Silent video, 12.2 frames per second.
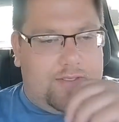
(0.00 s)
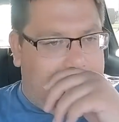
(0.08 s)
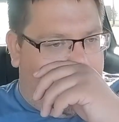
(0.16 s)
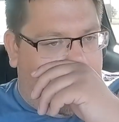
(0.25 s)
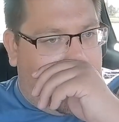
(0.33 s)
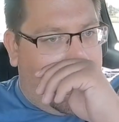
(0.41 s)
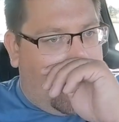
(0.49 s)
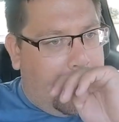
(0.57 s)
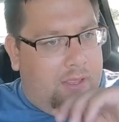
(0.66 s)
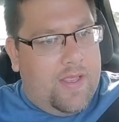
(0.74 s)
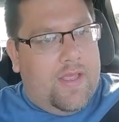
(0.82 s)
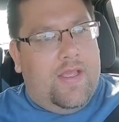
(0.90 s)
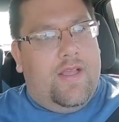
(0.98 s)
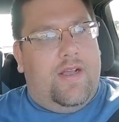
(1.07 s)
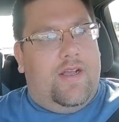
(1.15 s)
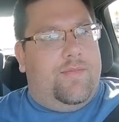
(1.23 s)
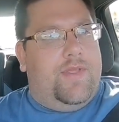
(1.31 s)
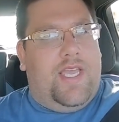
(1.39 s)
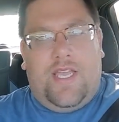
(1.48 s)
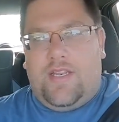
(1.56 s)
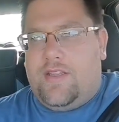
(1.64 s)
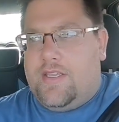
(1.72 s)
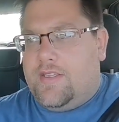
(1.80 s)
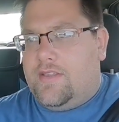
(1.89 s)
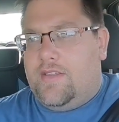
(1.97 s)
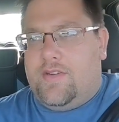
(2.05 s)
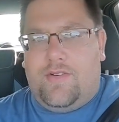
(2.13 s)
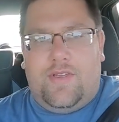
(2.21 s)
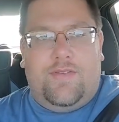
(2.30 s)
So. Handling, you know,